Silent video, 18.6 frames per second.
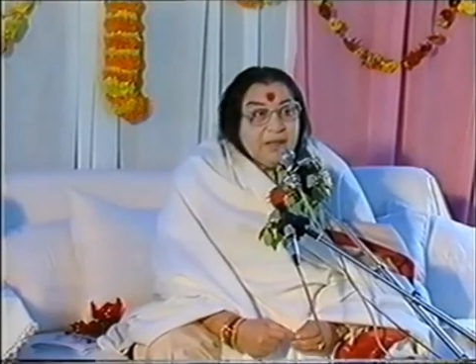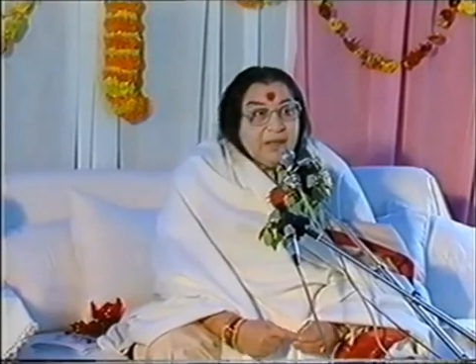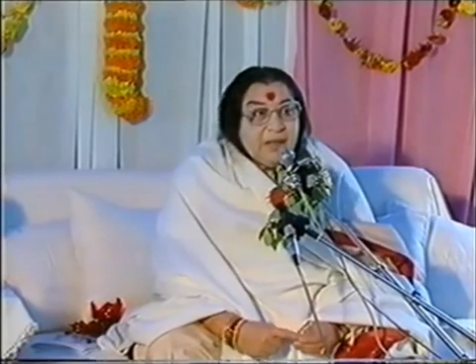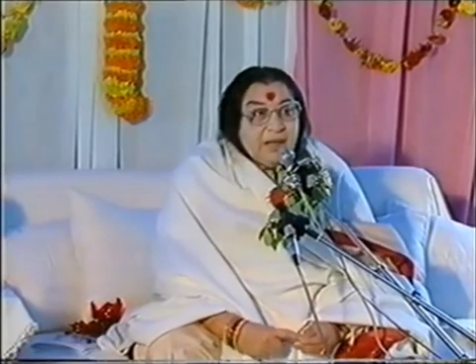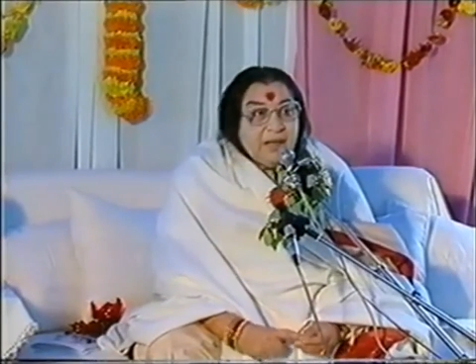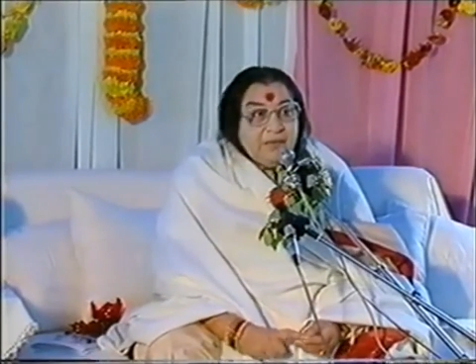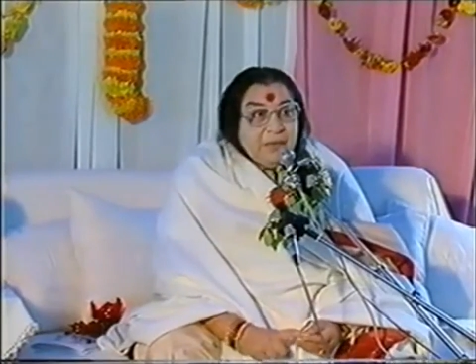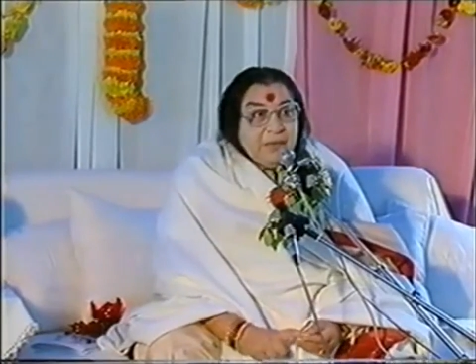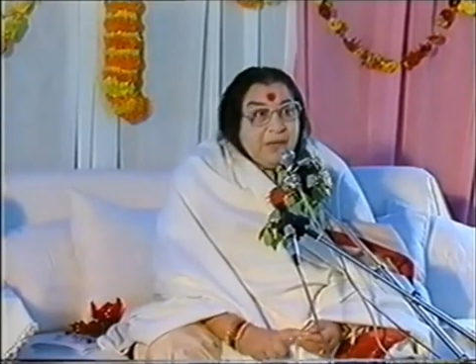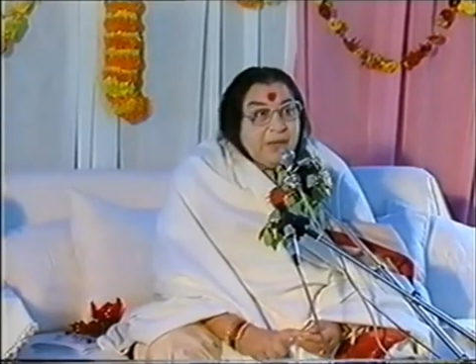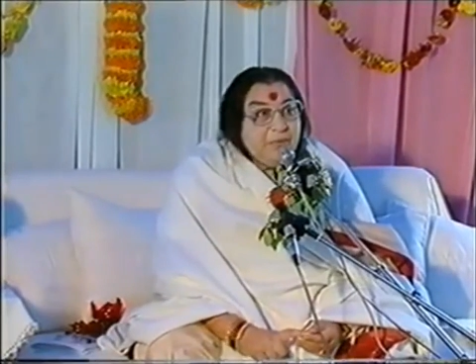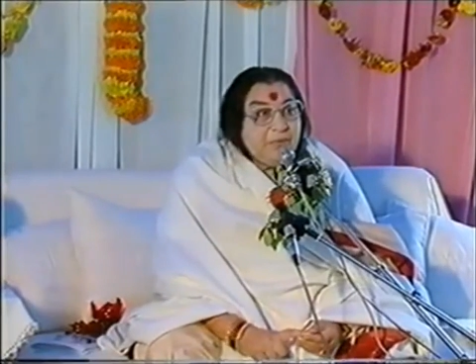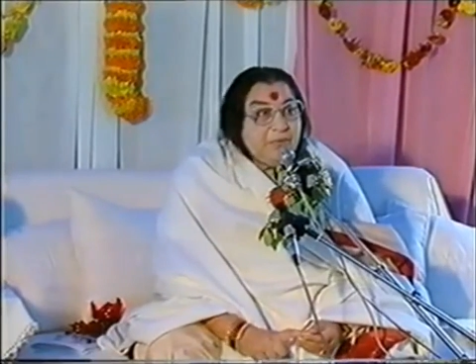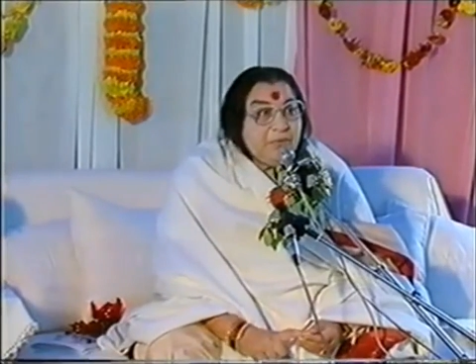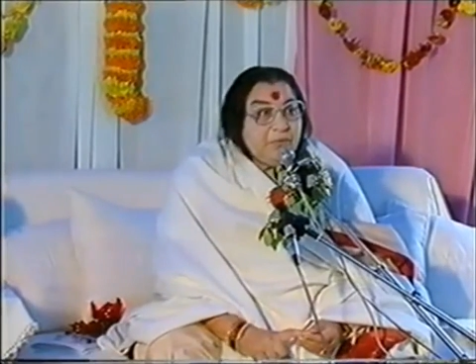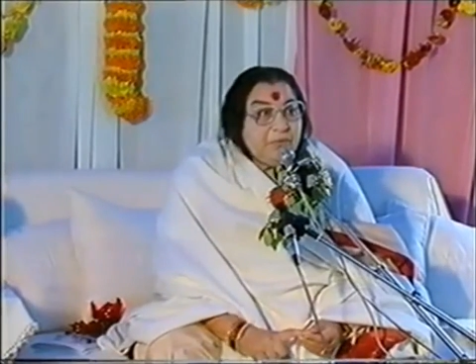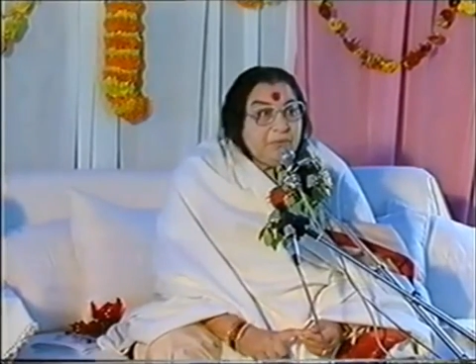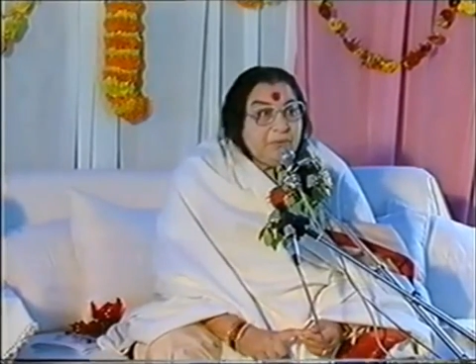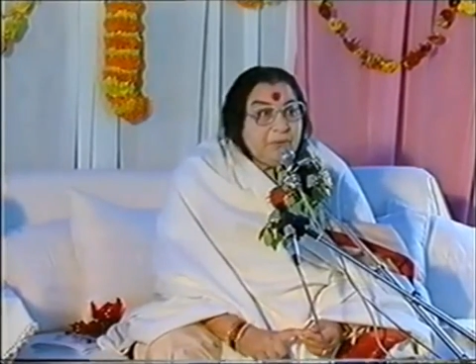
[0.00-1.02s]
And we have
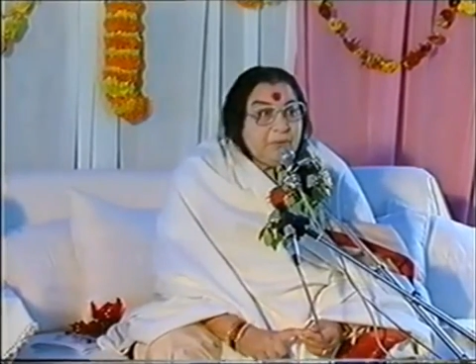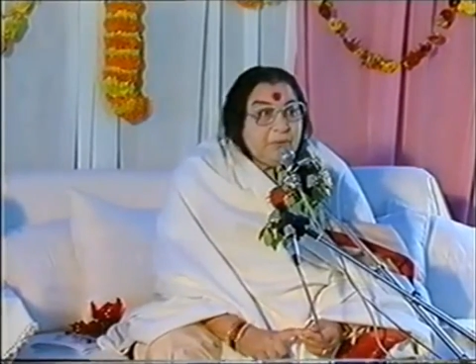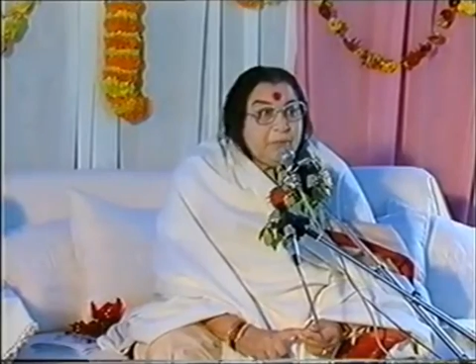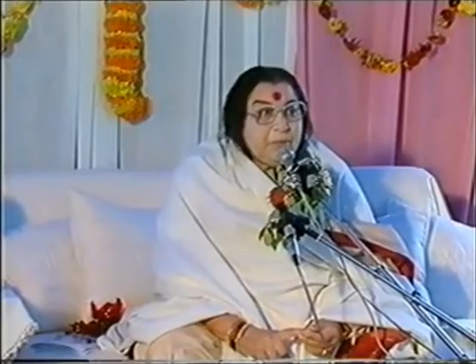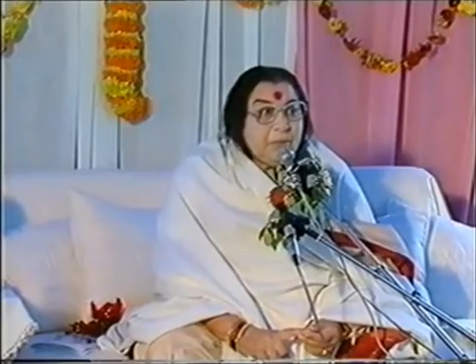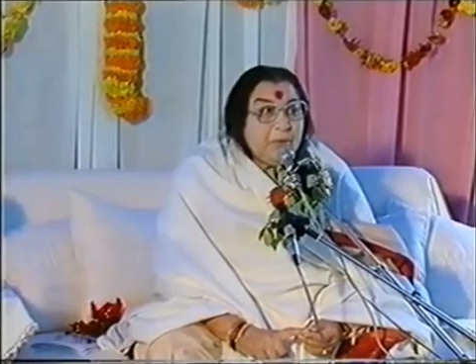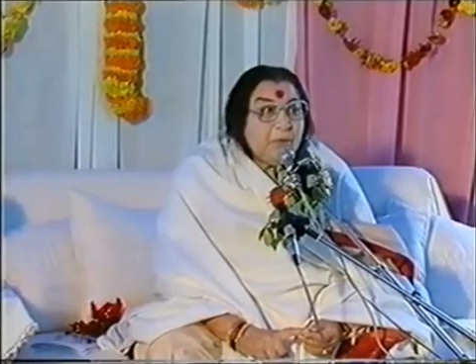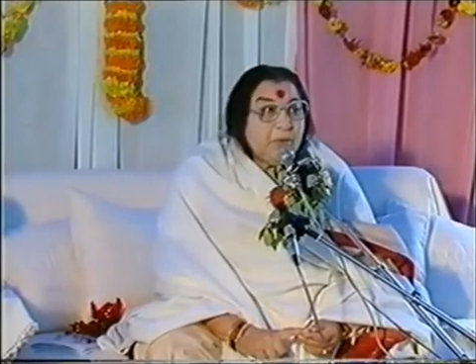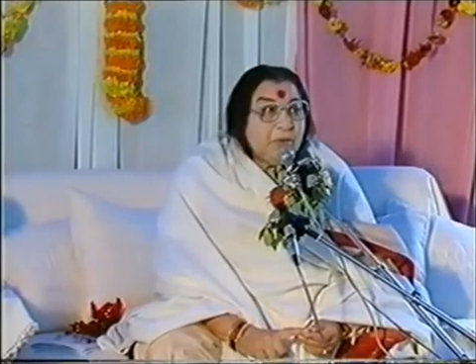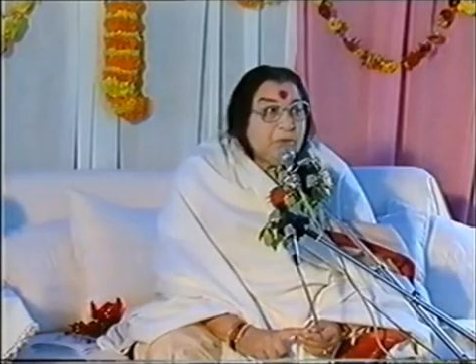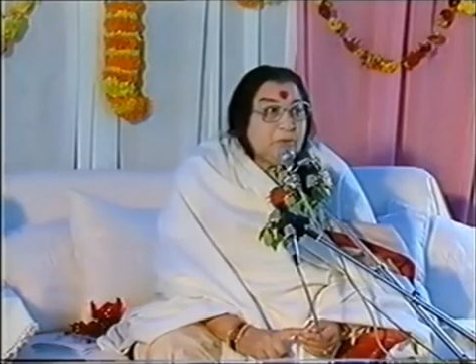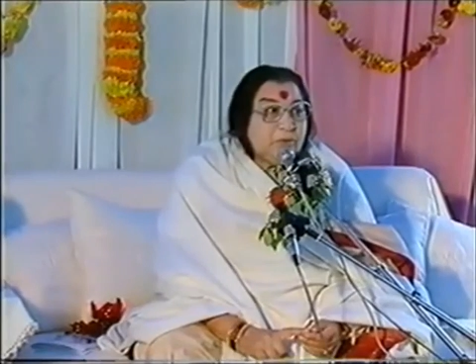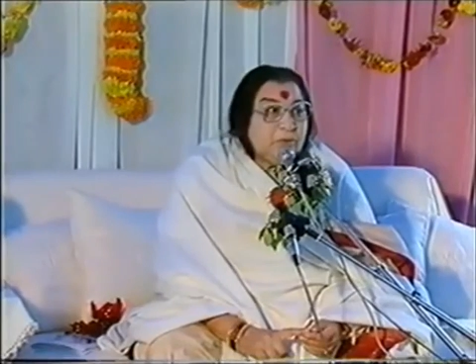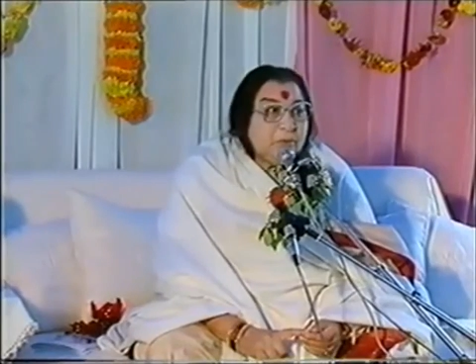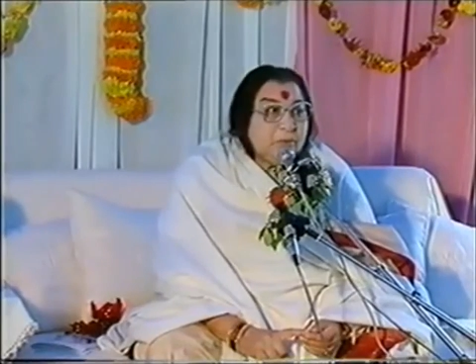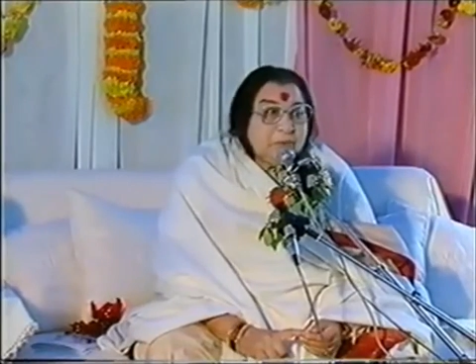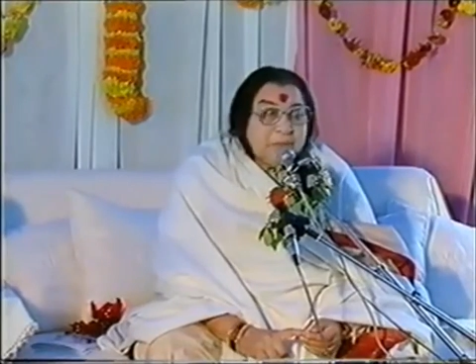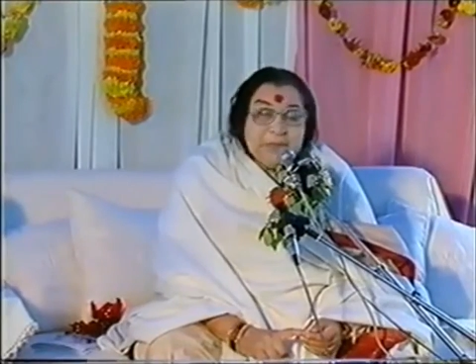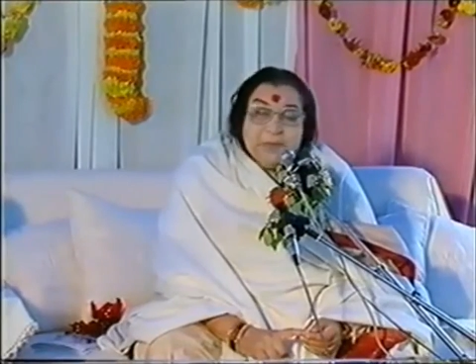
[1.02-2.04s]
to remember also
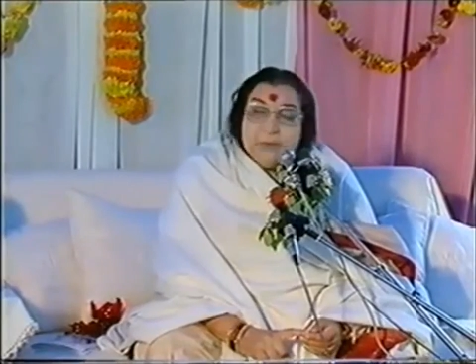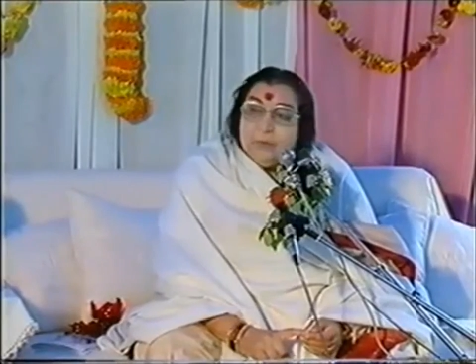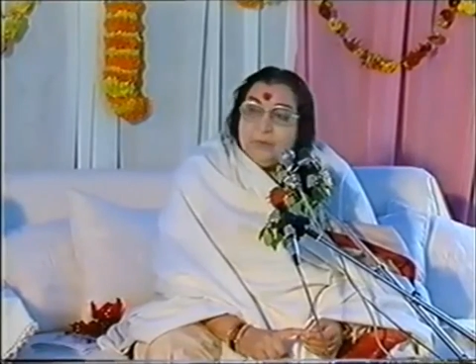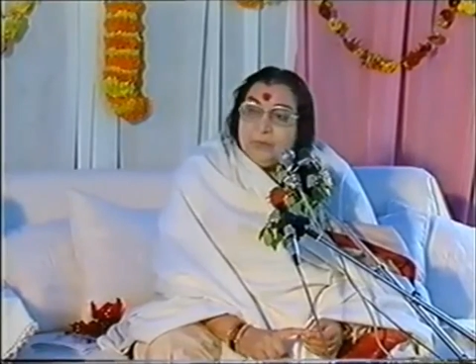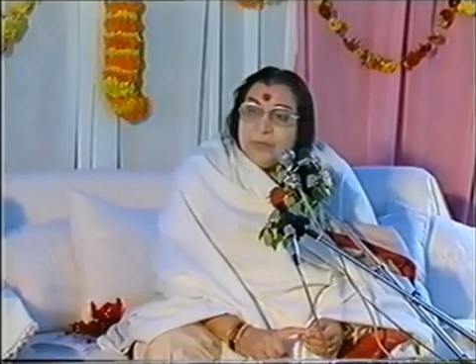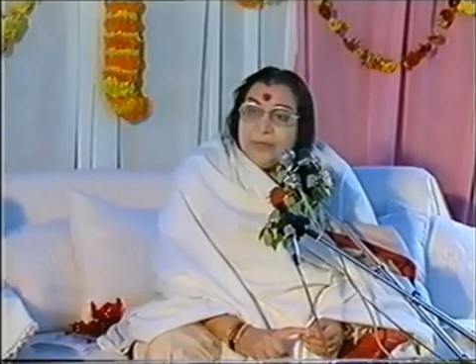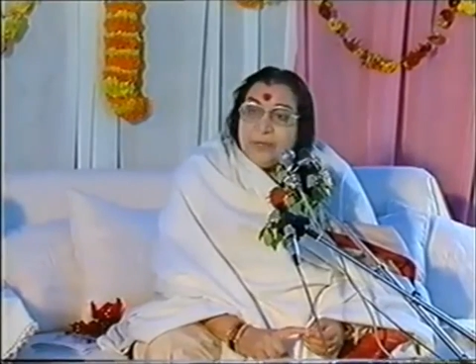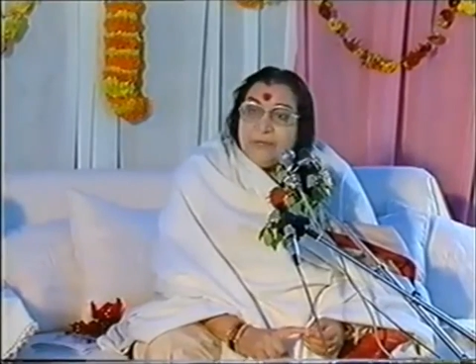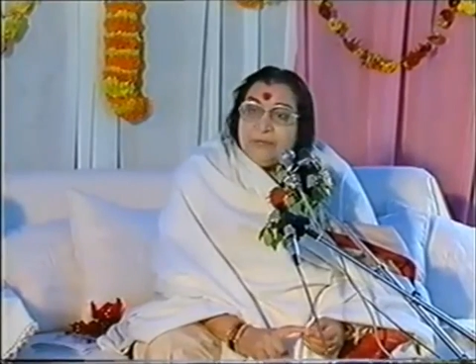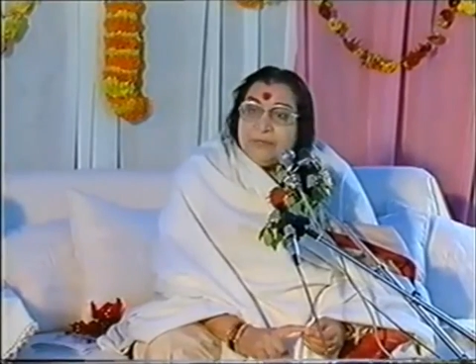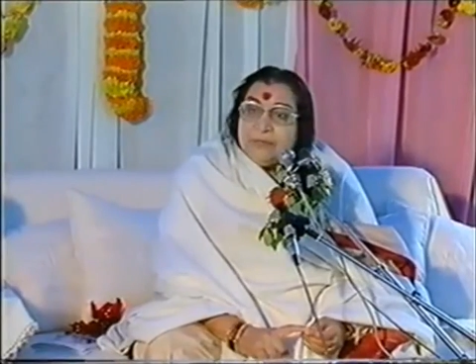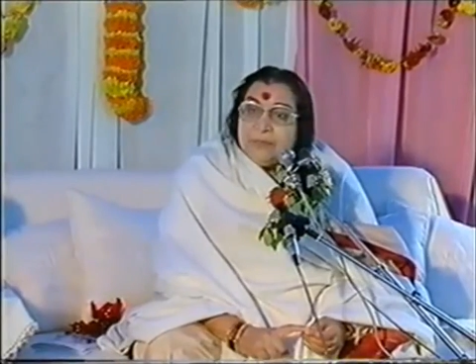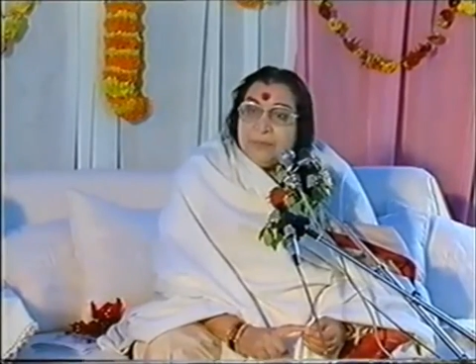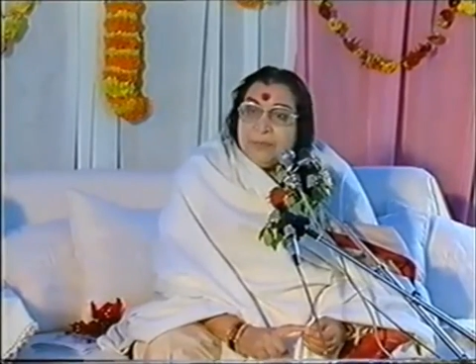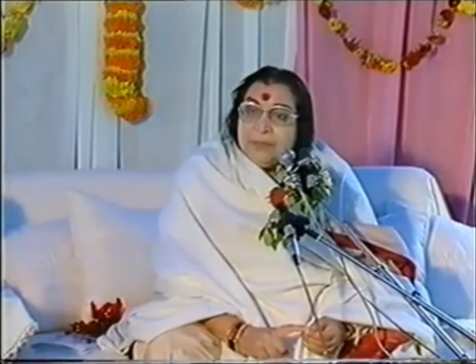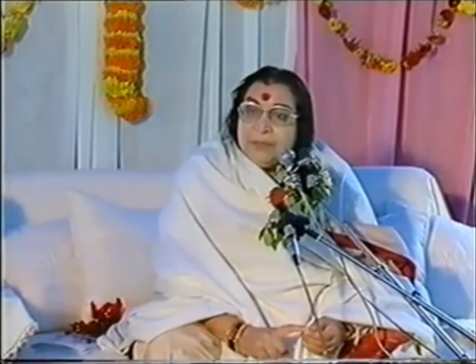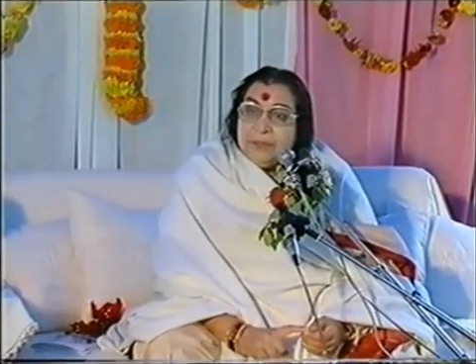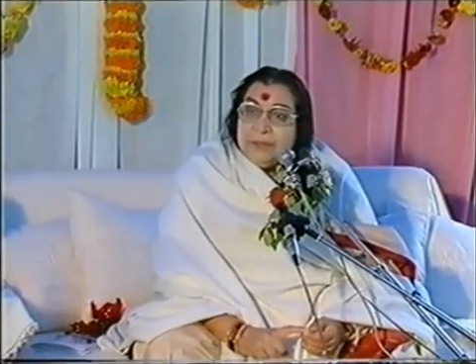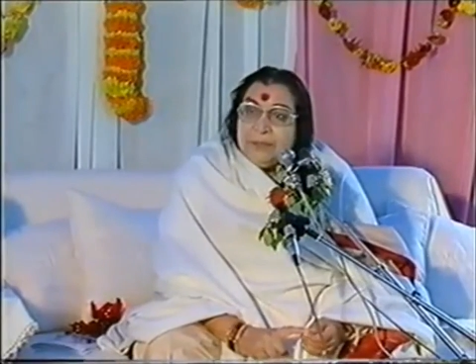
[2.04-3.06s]
the mother who gave us
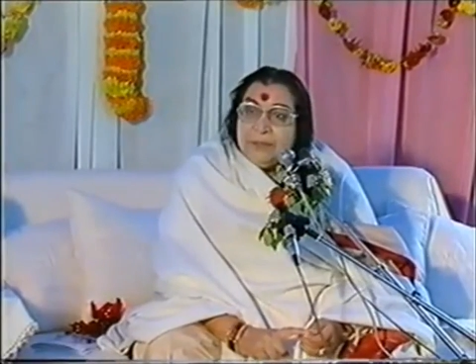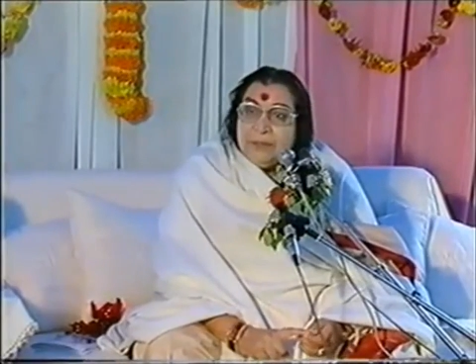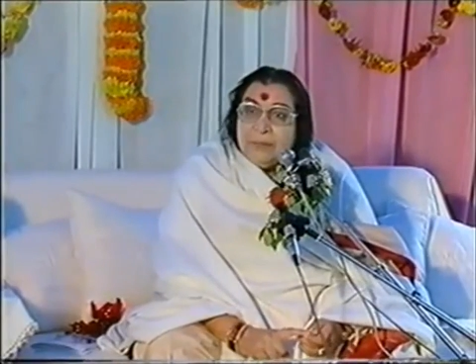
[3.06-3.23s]
birth.